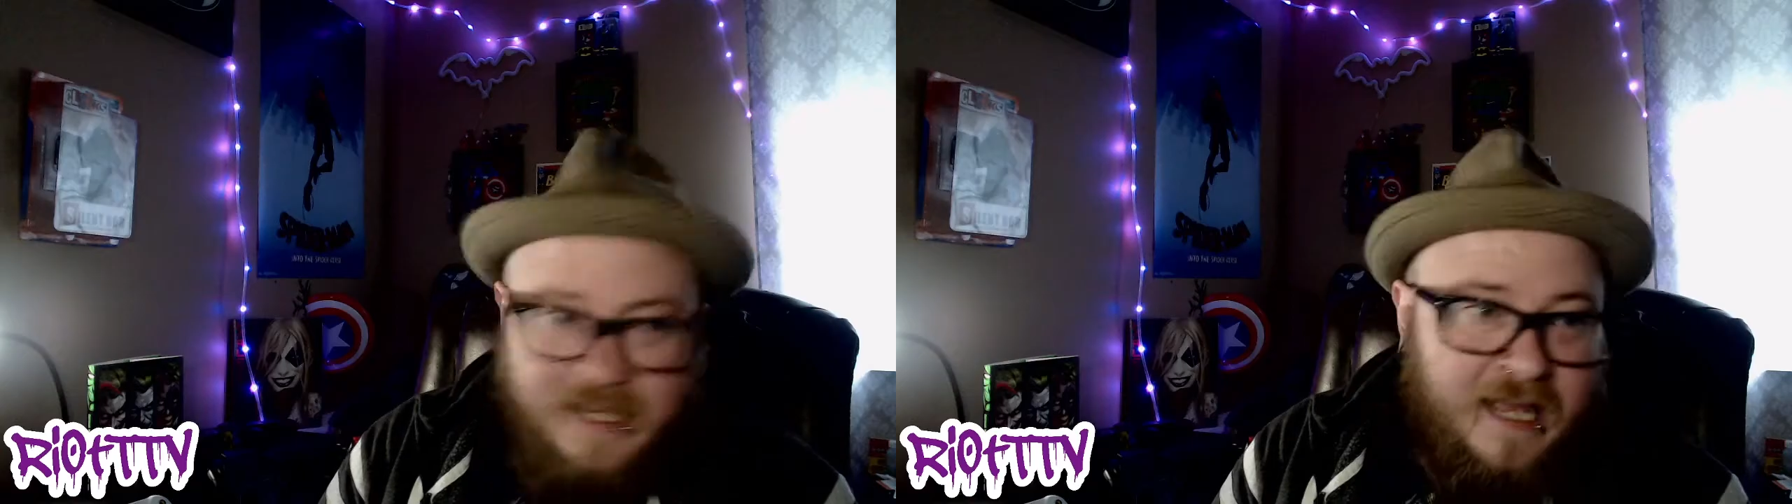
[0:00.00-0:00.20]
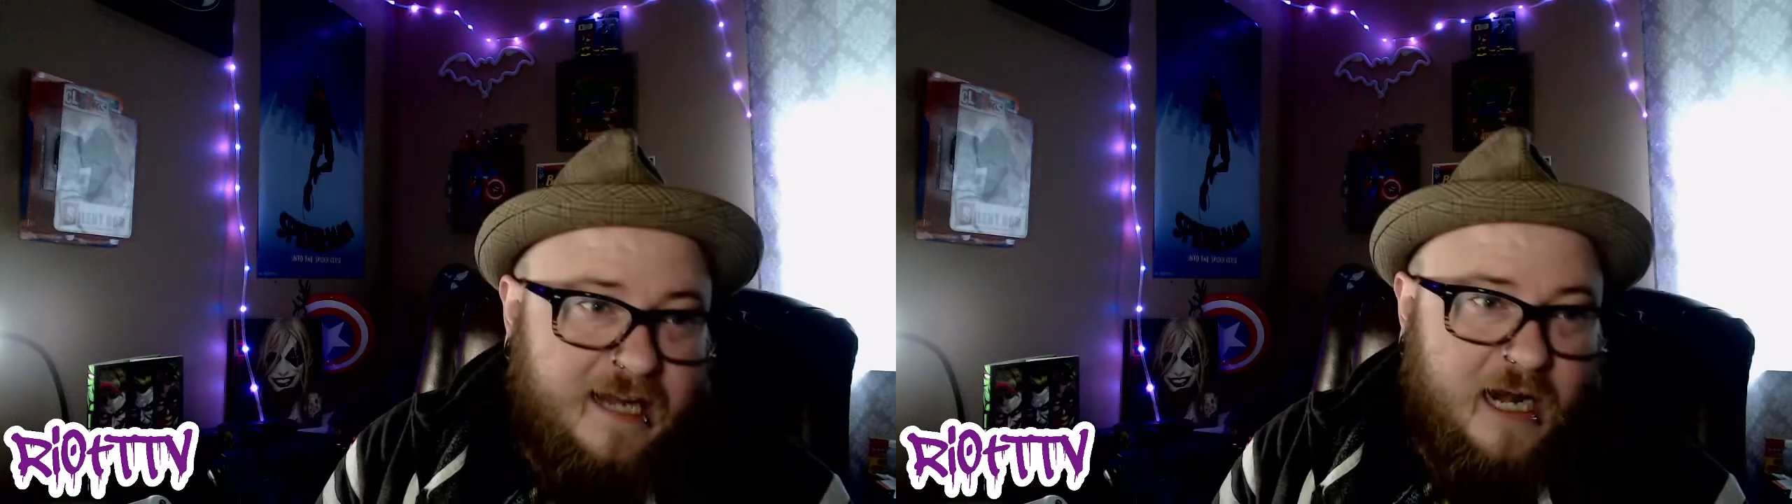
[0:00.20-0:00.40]

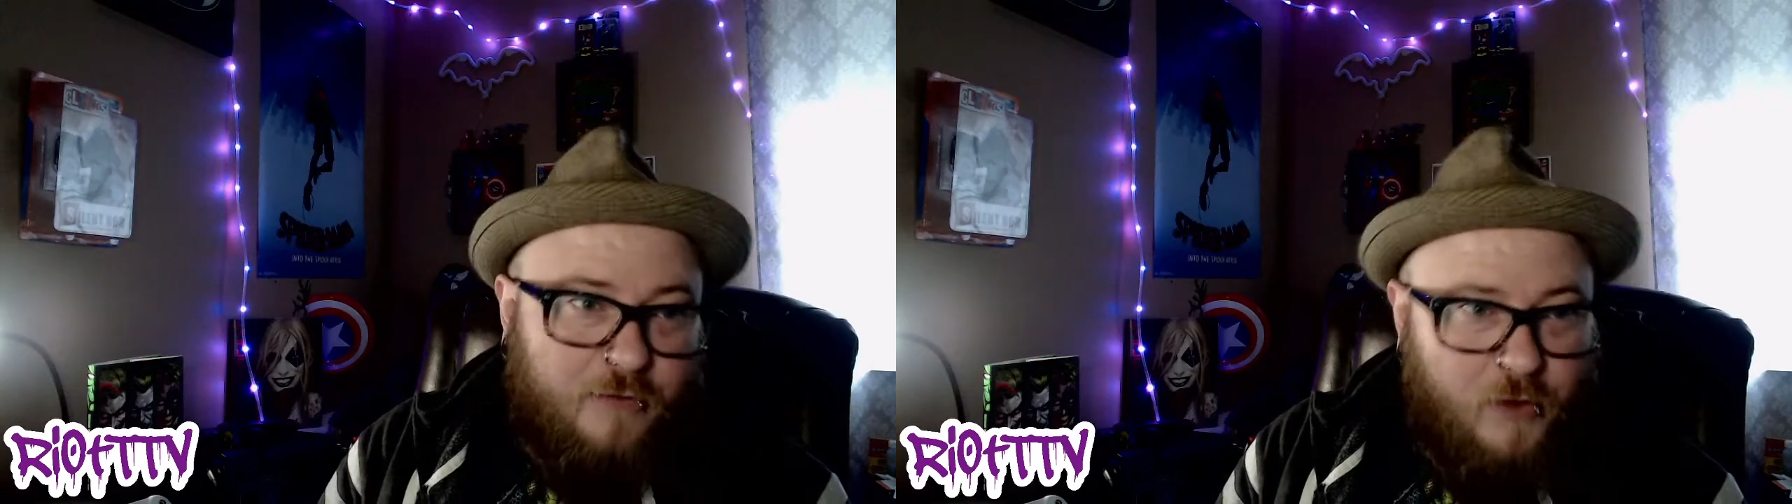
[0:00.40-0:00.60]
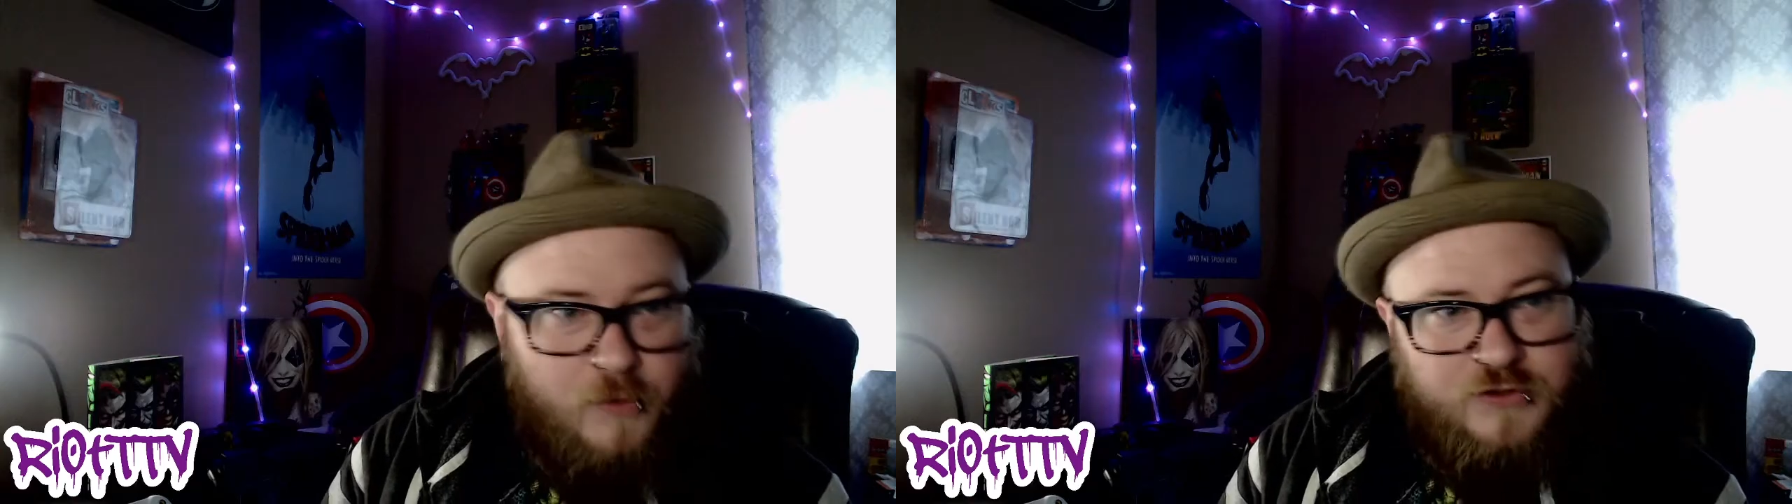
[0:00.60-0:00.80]
Now,
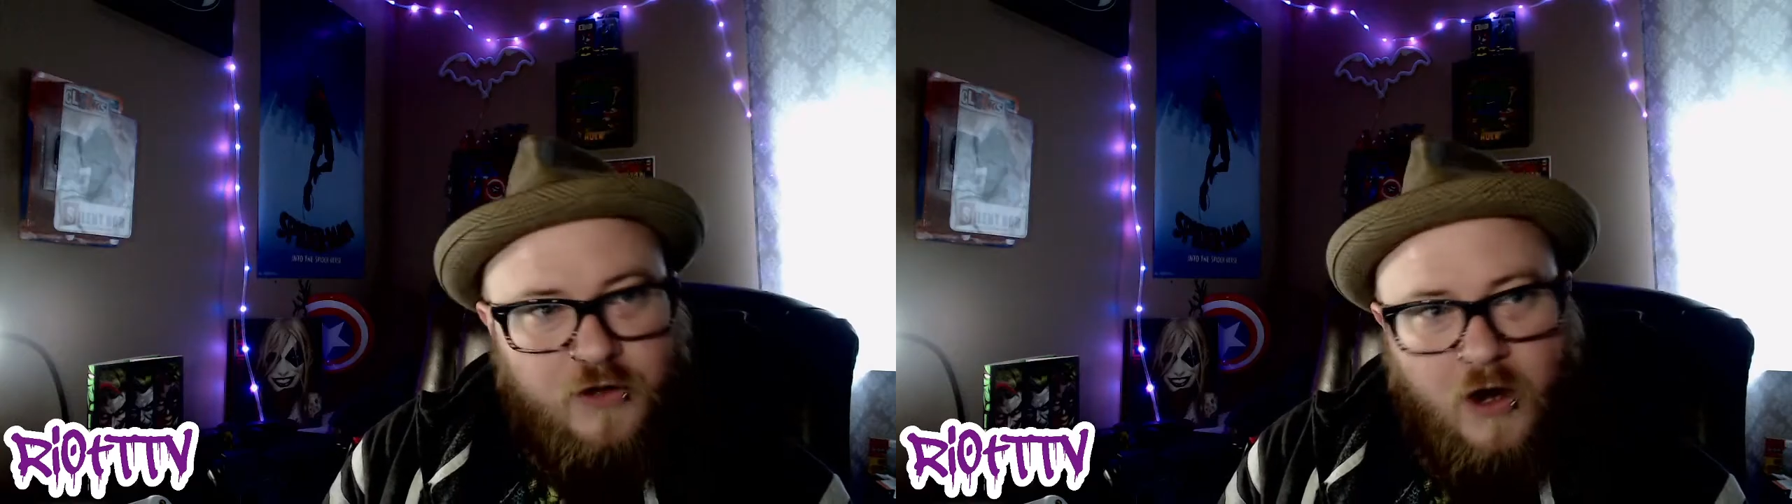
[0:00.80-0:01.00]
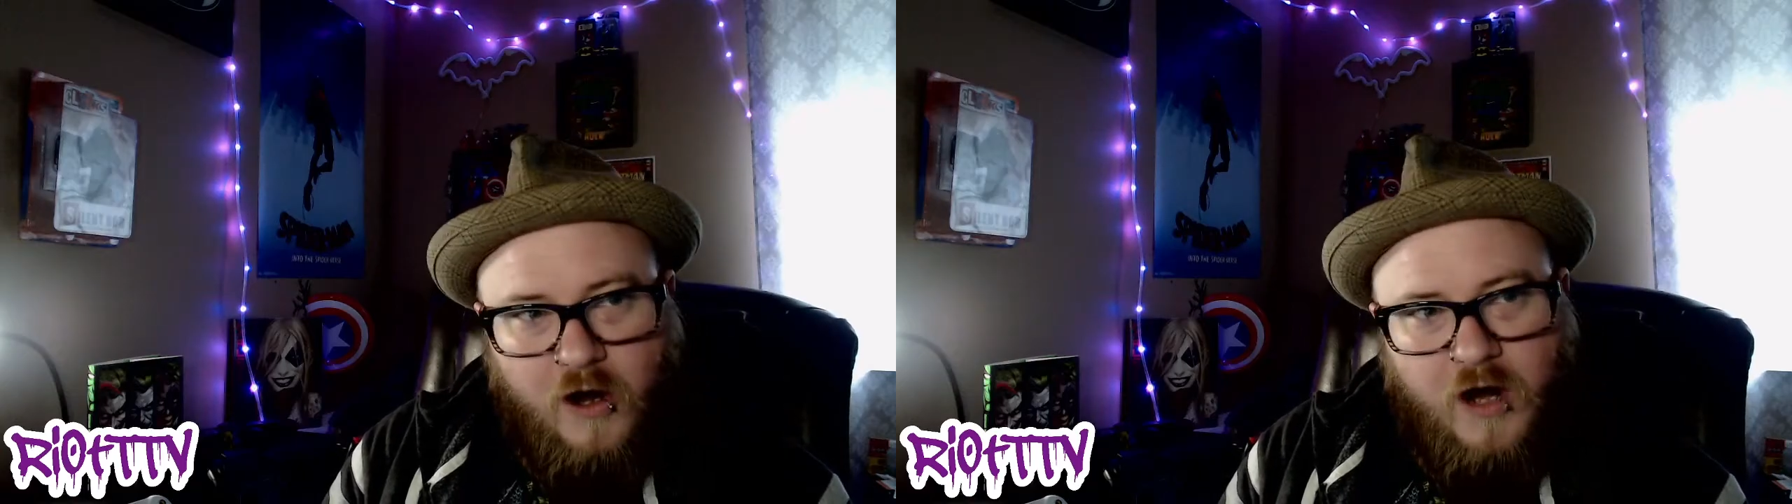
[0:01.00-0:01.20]
those
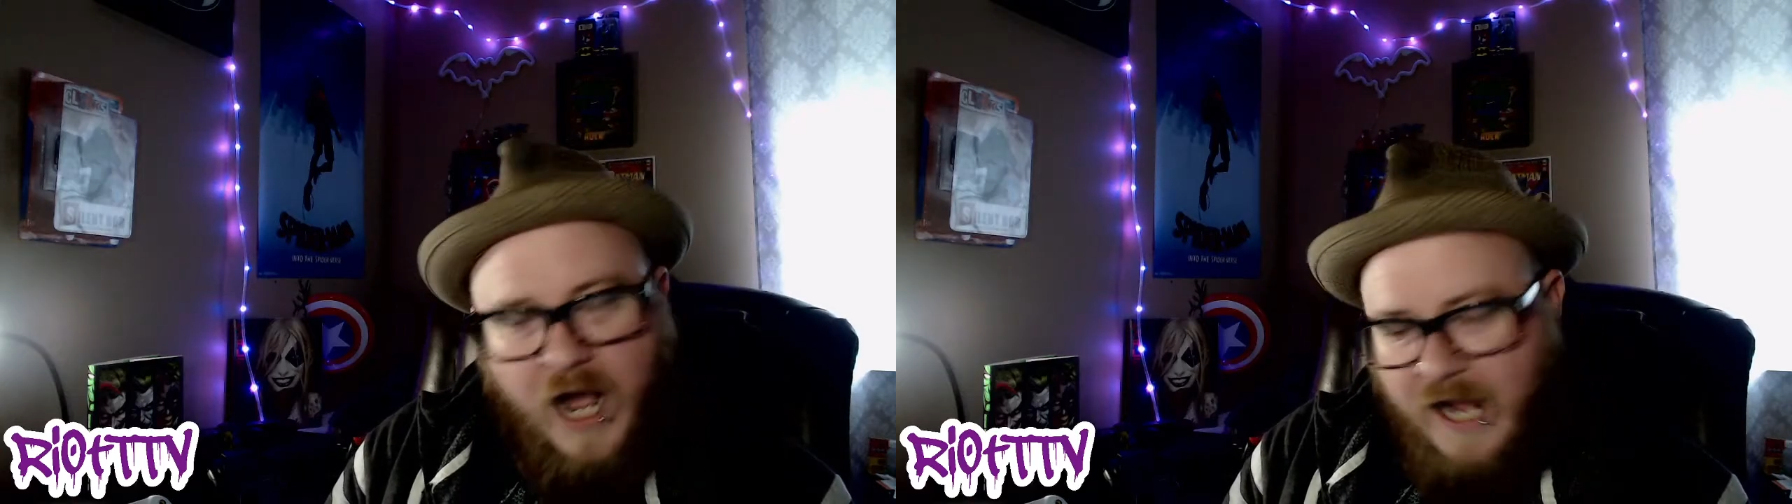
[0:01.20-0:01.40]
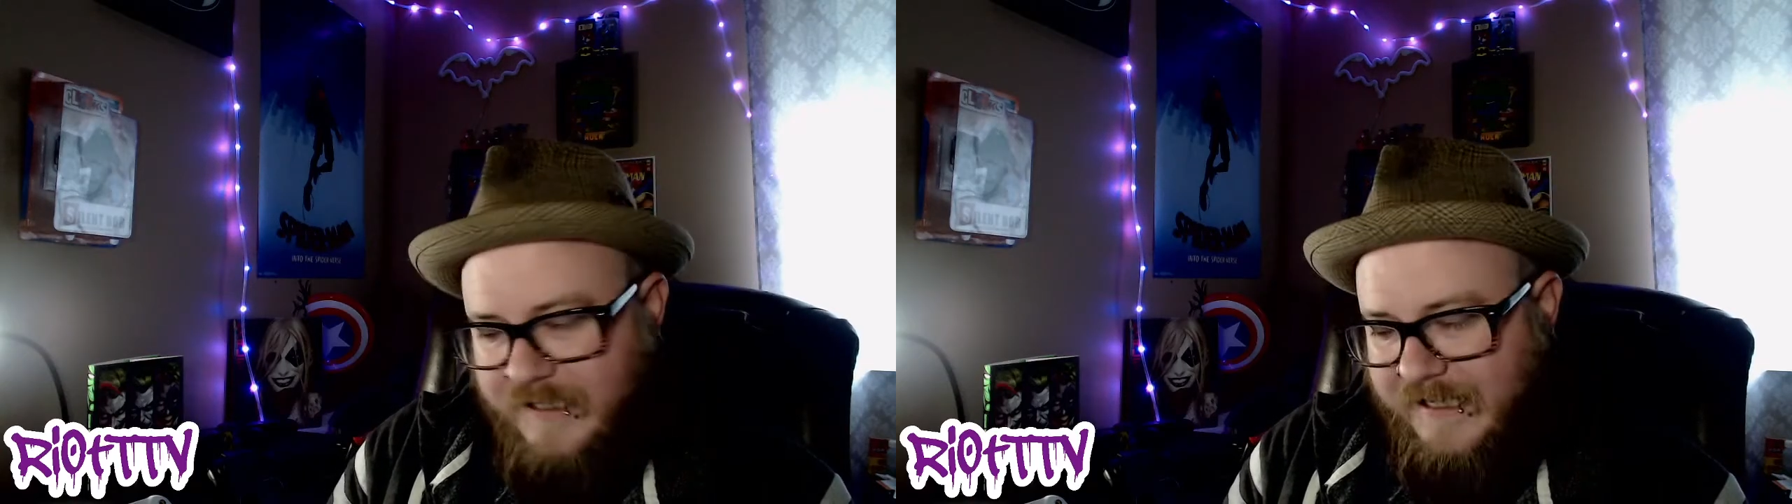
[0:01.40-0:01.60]
are all
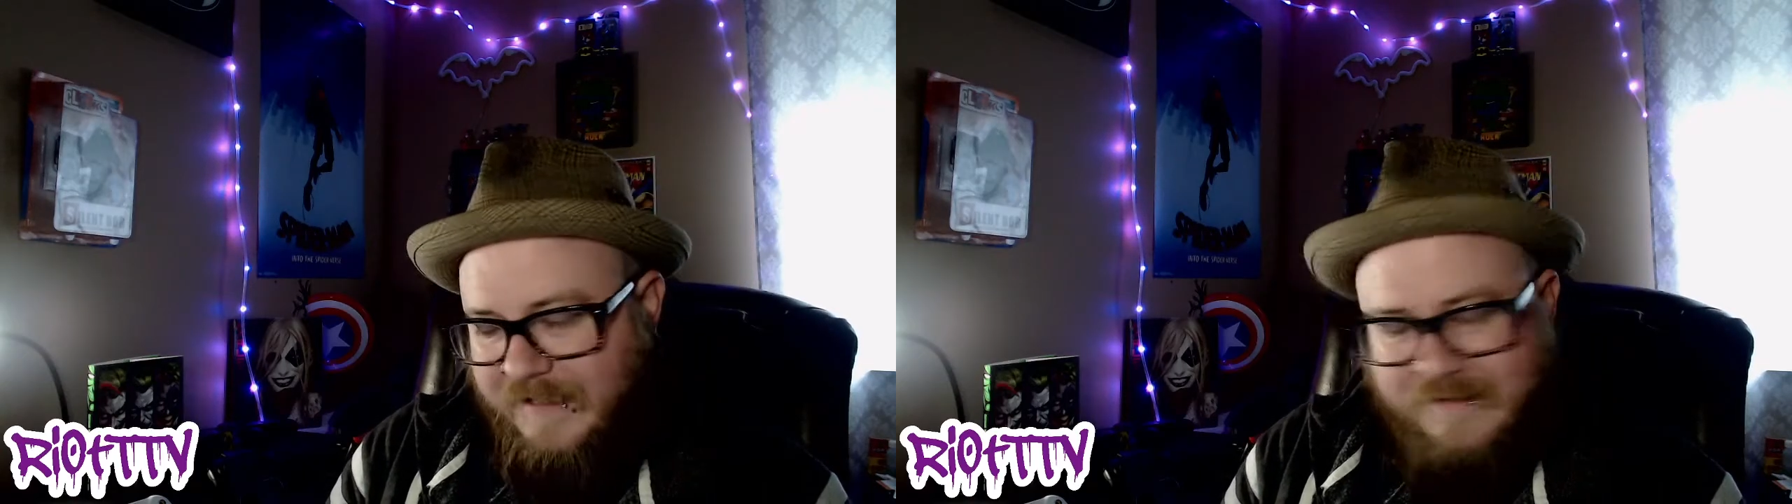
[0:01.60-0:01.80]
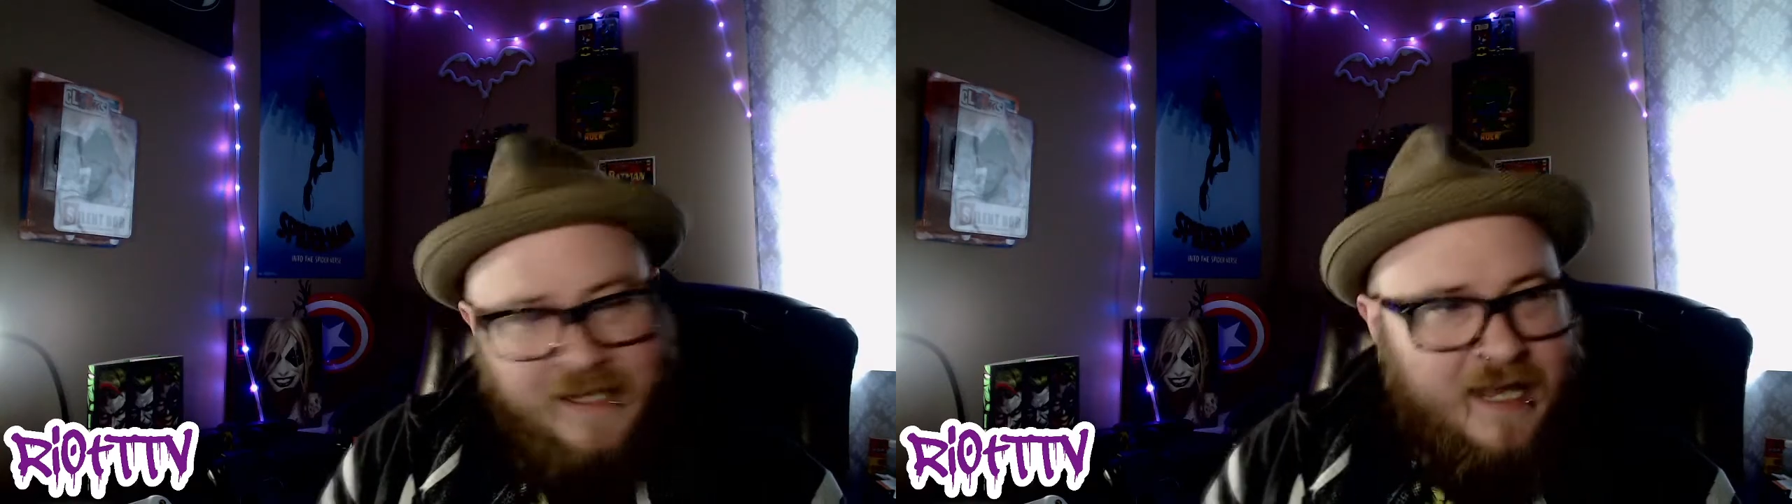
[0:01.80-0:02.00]

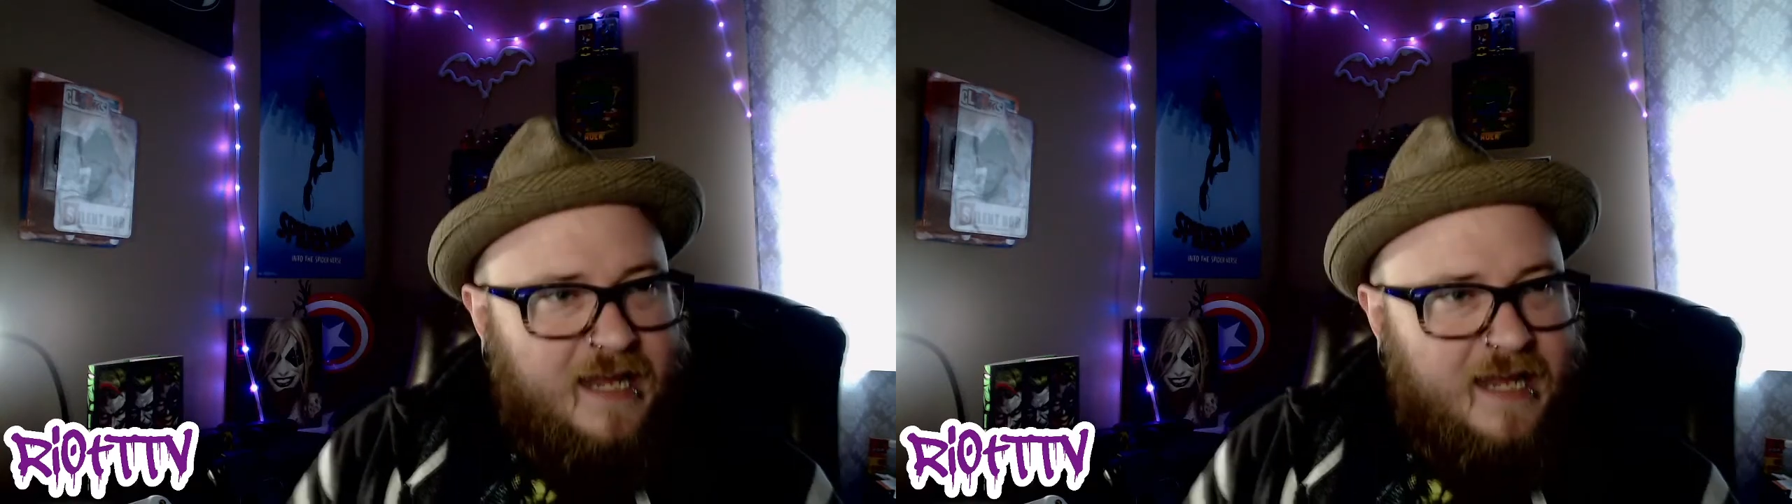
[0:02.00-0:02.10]
hotkeys.